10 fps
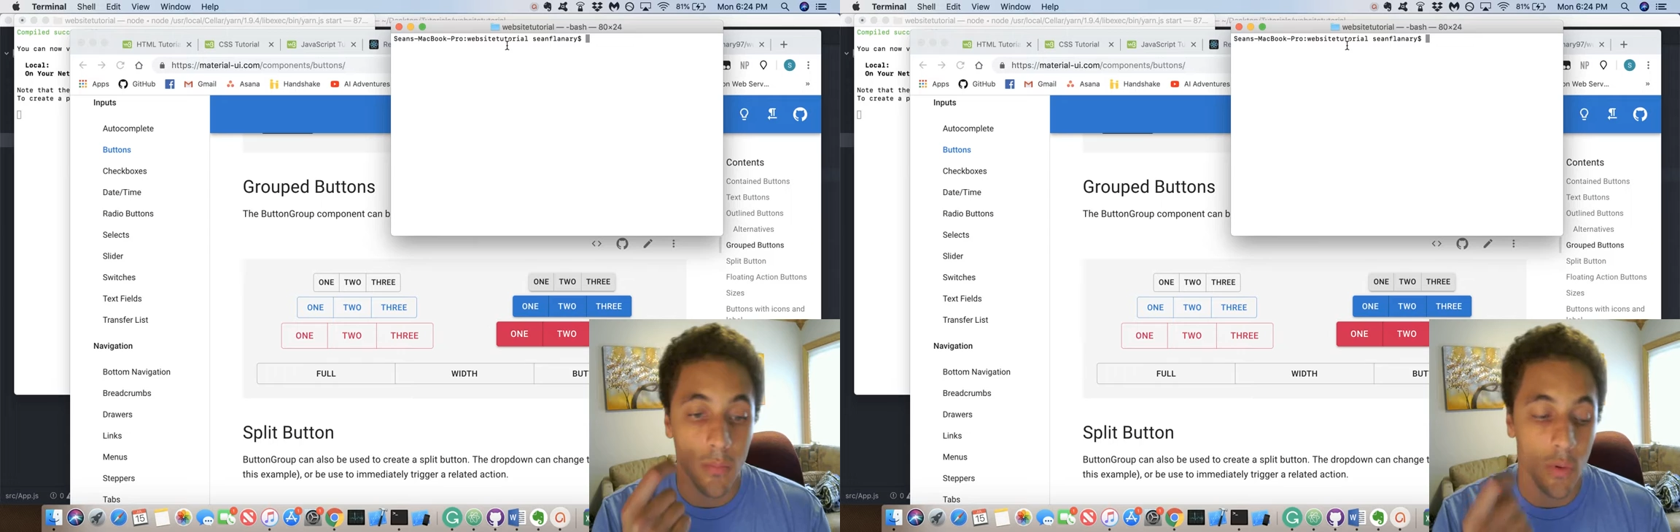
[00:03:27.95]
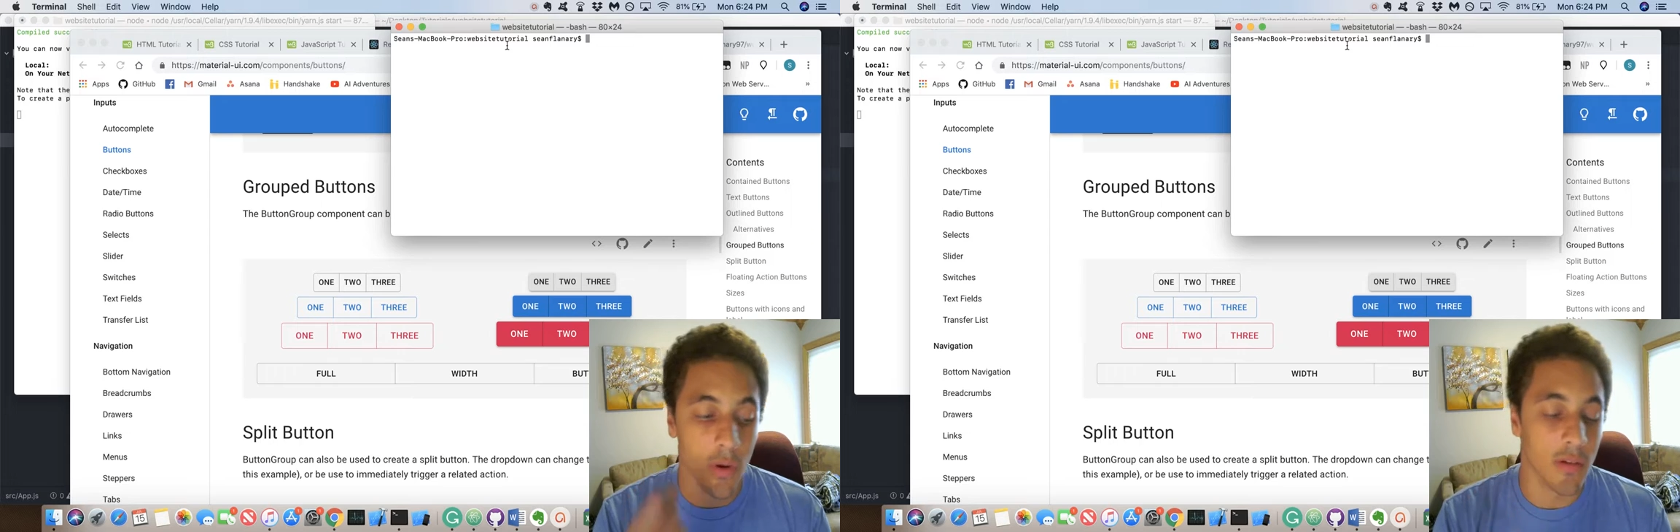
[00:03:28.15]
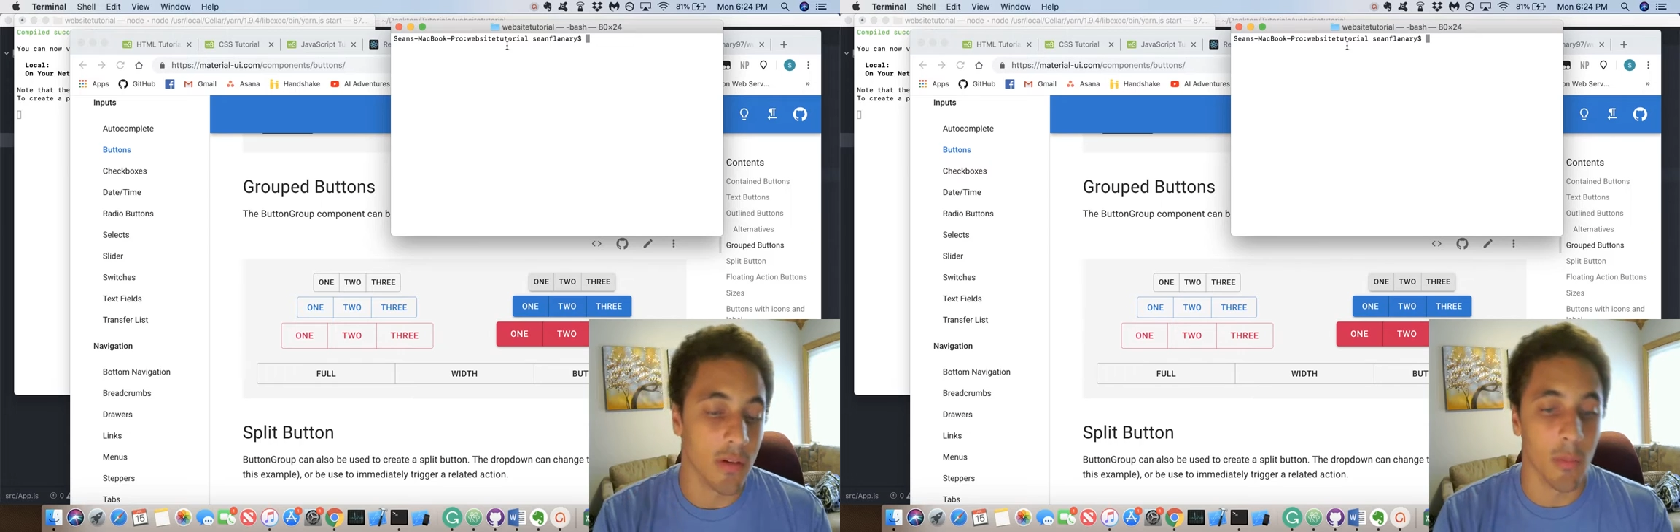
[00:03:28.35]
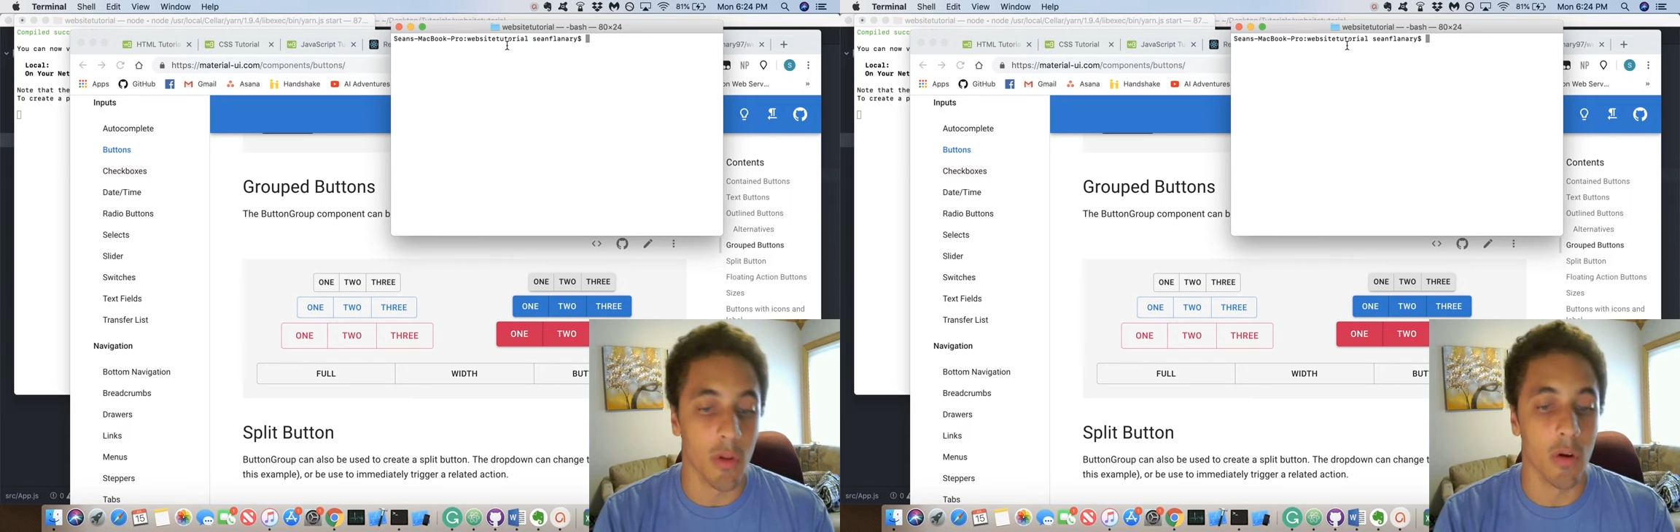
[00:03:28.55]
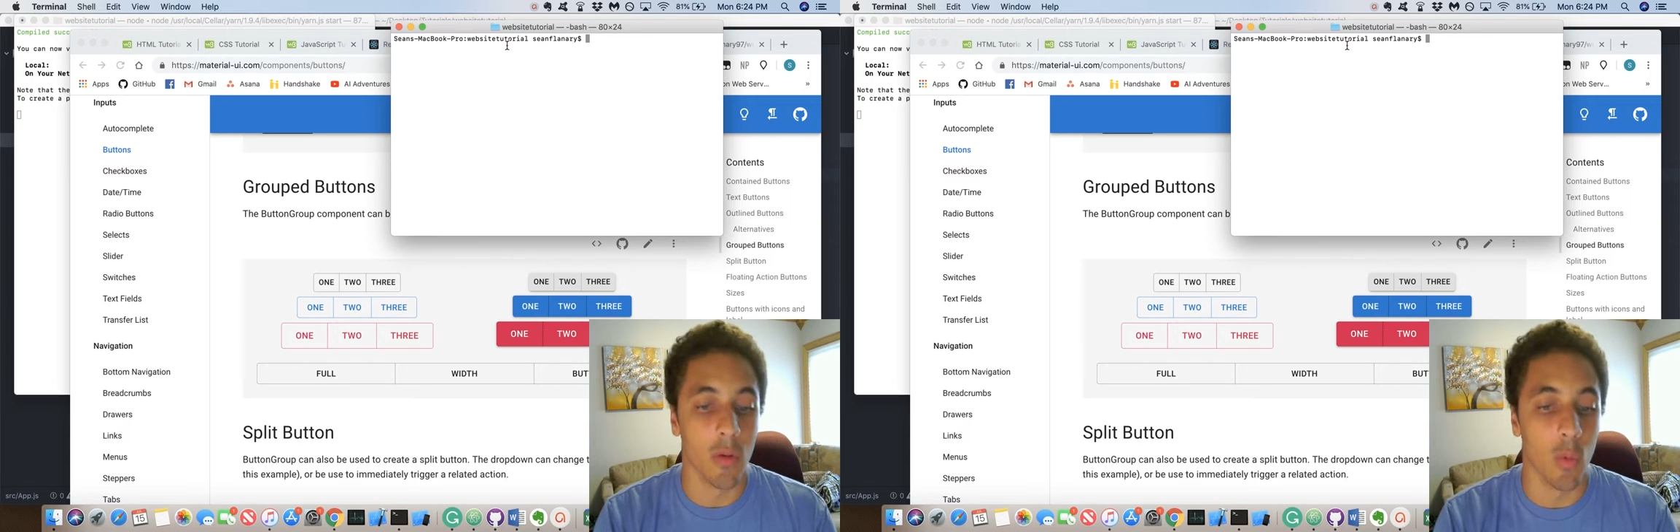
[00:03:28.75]
pretty
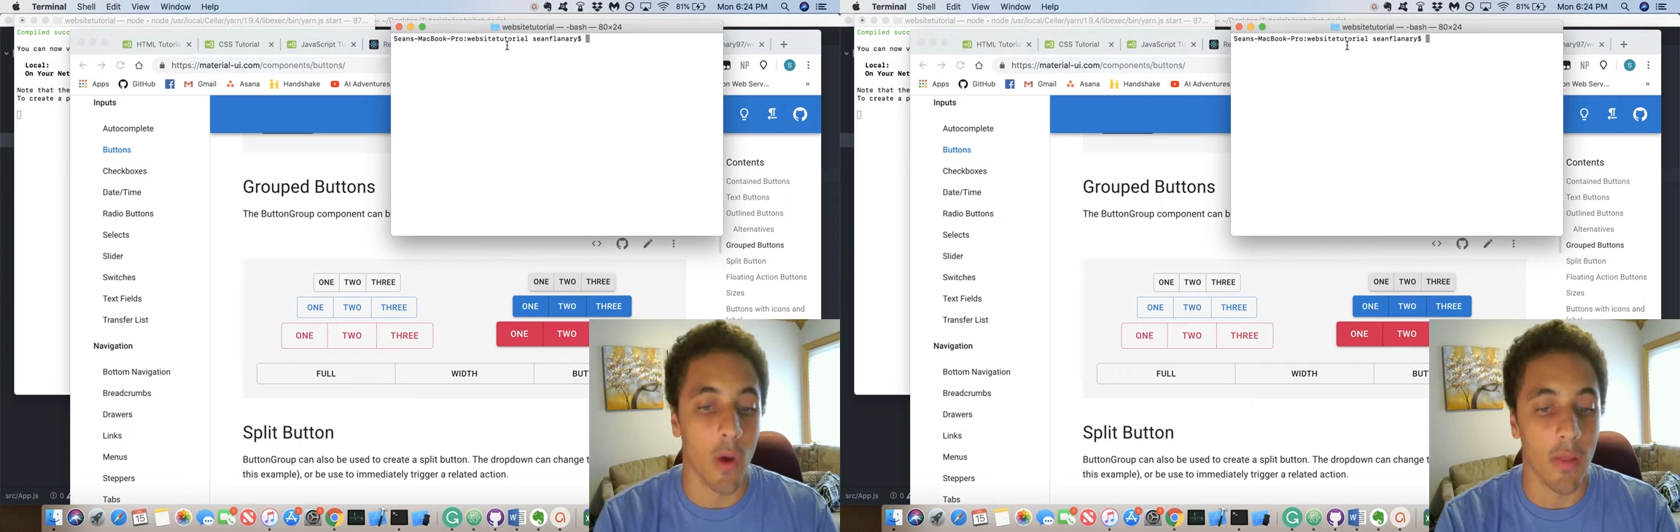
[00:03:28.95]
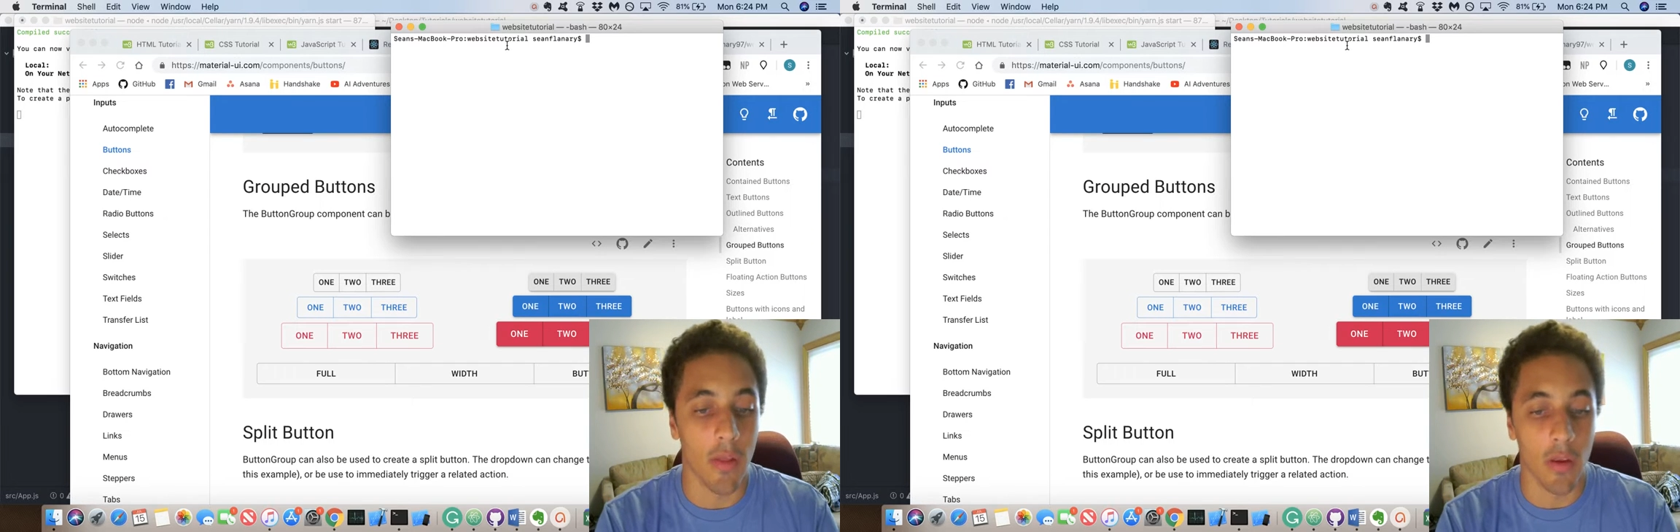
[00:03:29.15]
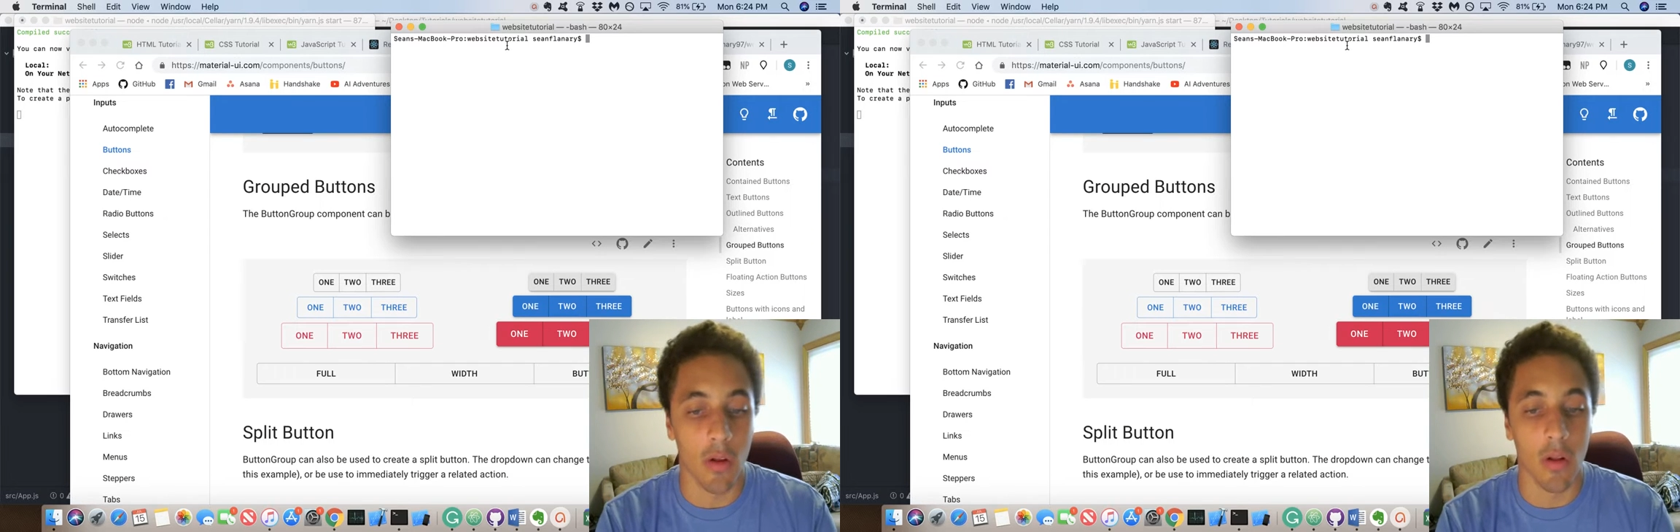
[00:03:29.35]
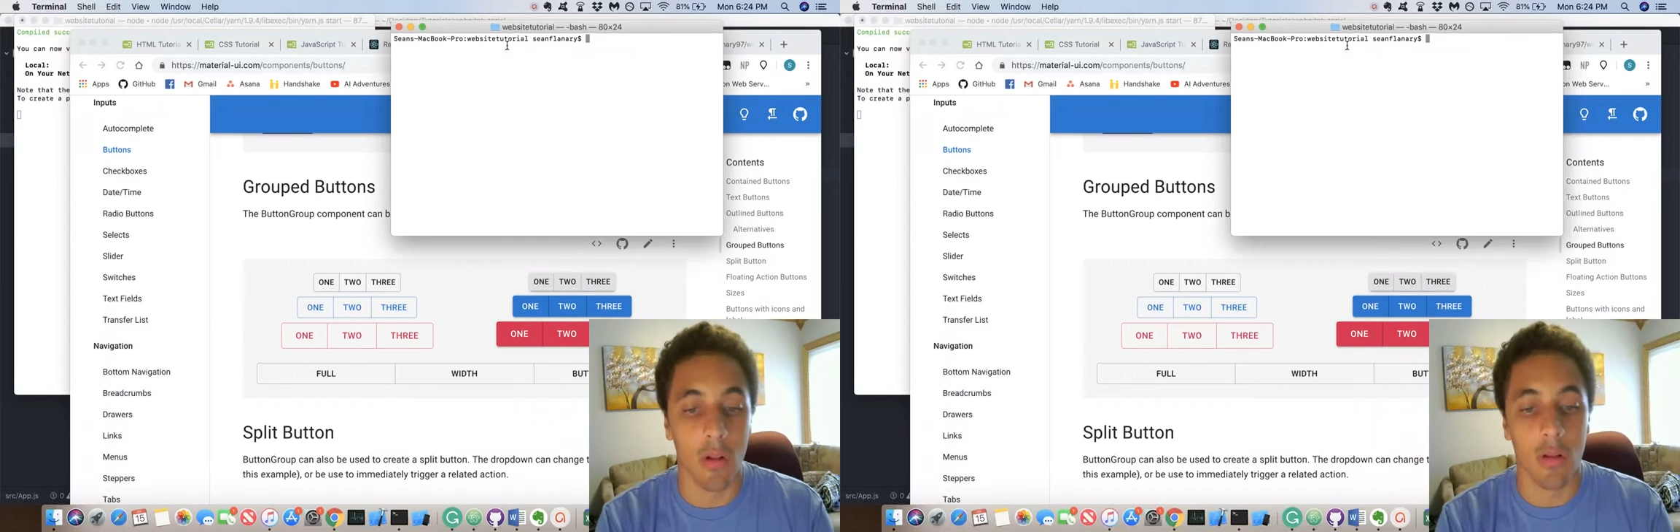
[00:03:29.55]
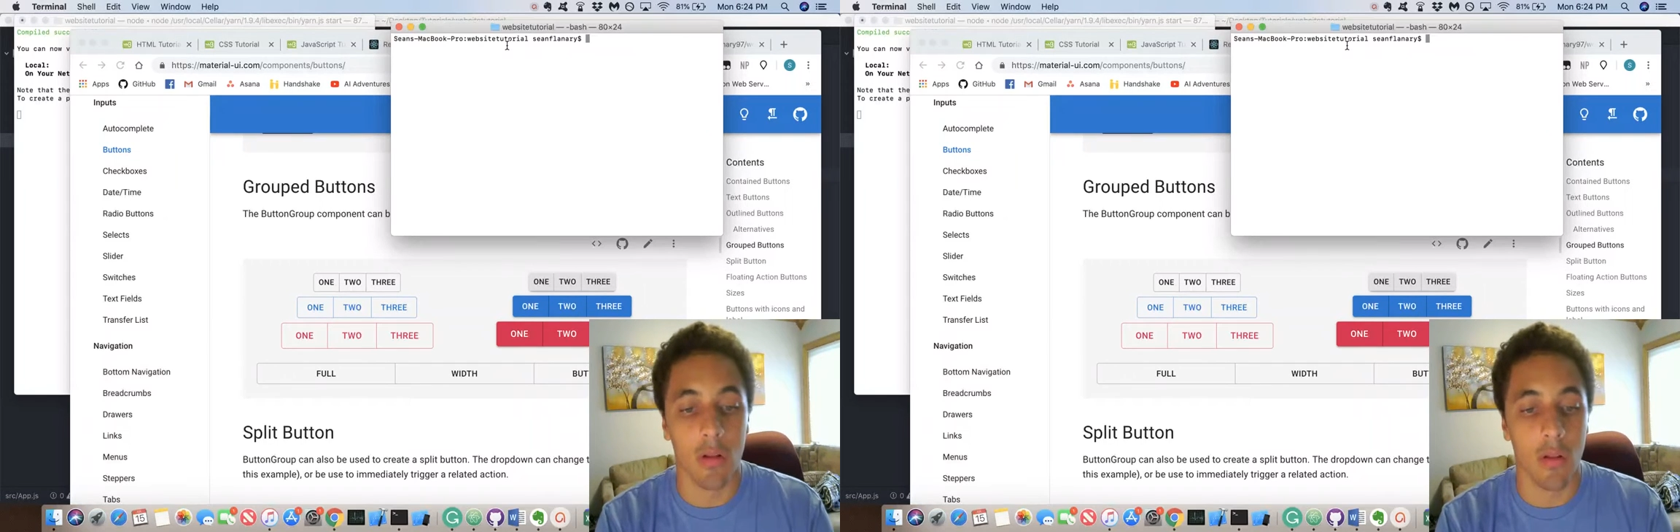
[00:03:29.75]
similar way that you'll